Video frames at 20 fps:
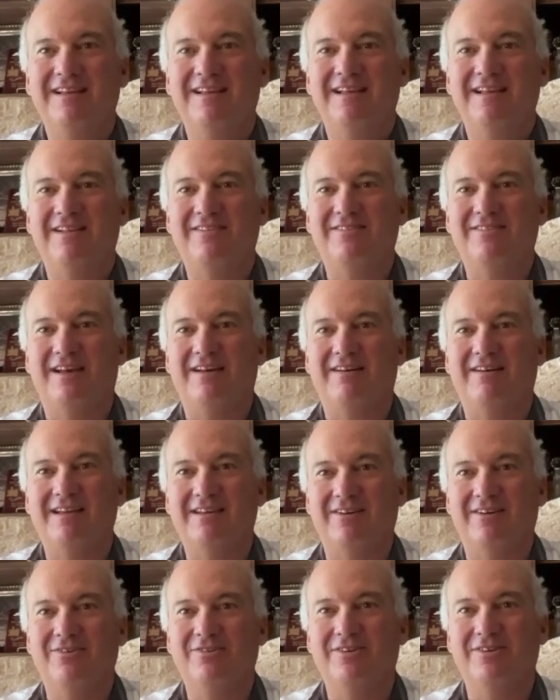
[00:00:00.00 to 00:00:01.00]
It's not like
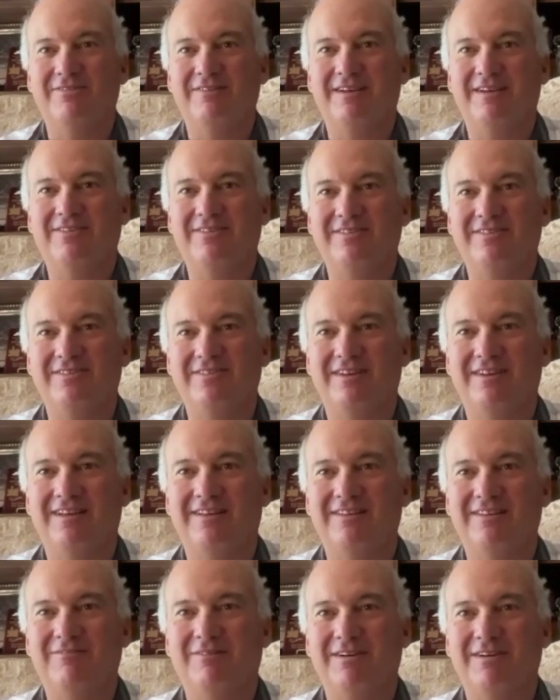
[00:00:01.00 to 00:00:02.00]
ocean racing
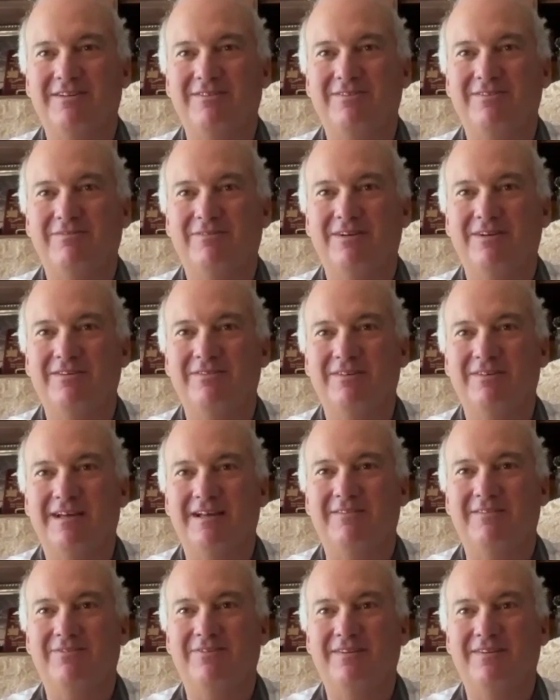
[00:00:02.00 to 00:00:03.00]
sailing where you
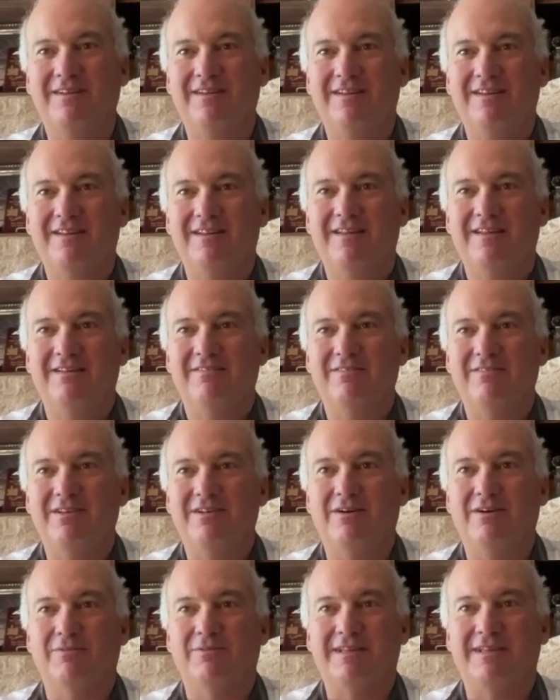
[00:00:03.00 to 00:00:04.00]
have, you
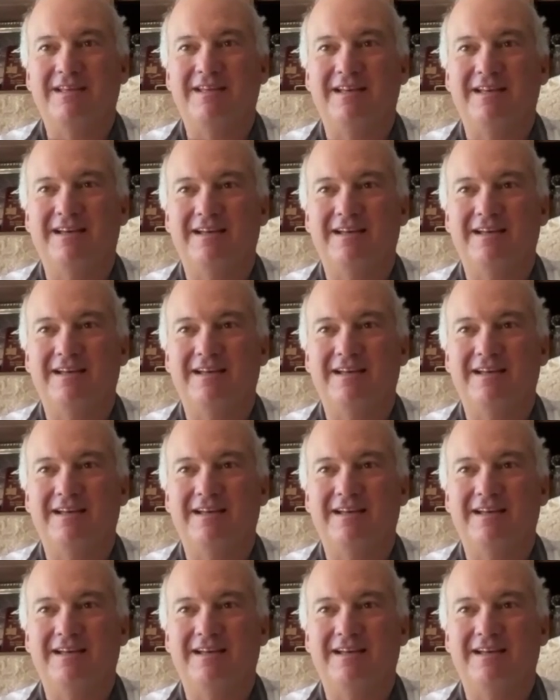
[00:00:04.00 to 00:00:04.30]
know what the